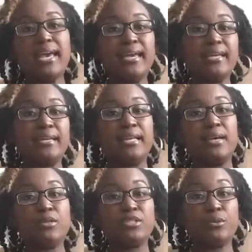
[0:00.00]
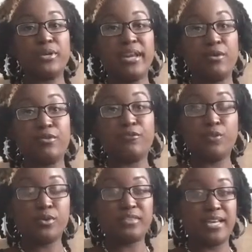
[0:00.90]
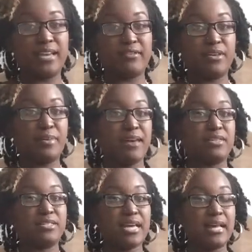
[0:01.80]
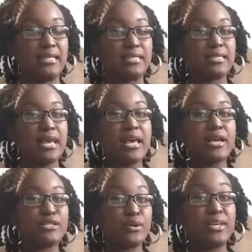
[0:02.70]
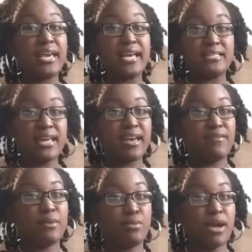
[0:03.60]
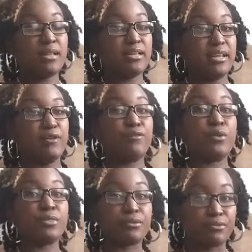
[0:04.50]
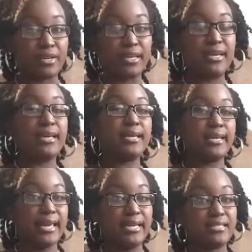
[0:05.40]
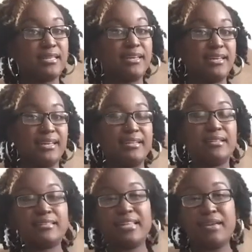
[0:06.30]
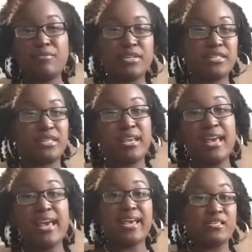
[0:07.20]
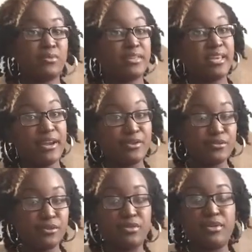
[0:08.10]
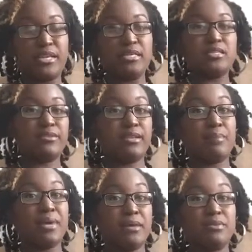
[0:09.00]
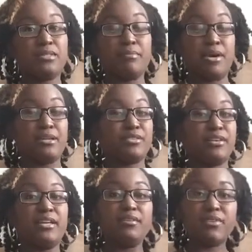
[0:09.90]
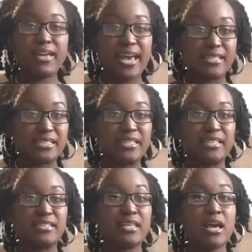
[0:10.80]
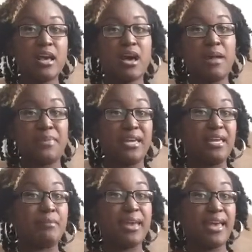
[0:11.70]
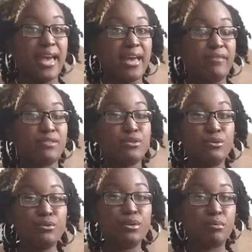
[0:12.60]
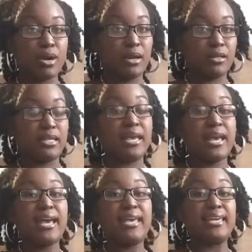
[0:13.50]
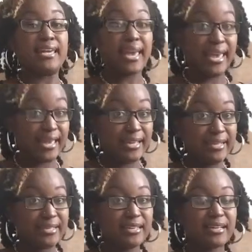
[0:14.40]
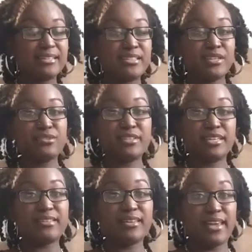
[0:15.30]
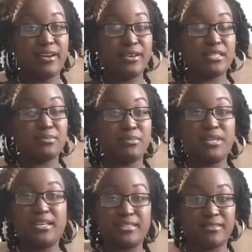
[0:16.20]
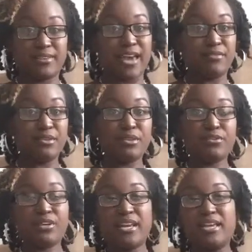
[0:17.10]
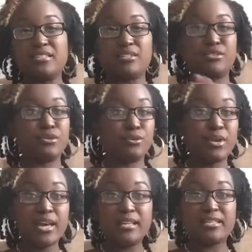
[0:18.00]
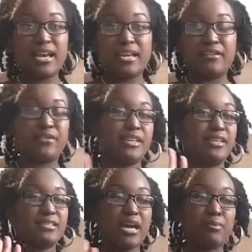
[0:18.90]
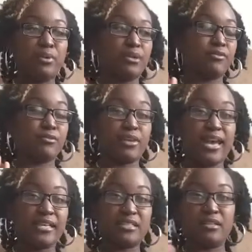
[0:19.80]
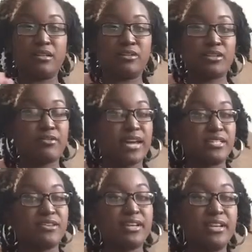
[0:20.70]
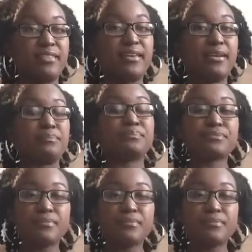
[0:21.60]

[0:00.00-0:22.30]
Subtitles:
and so we're now on the 4th day of him having solids. So he has to have the broccoli now for 3 days. Again, same reason as with the carrots for 3 days, so that I'm able to monitor any reactions that he may have to the broccoli. He can continue to get the carrots, because if after the 3 days there's no sign of any type of reaction, allergic reaction or anything,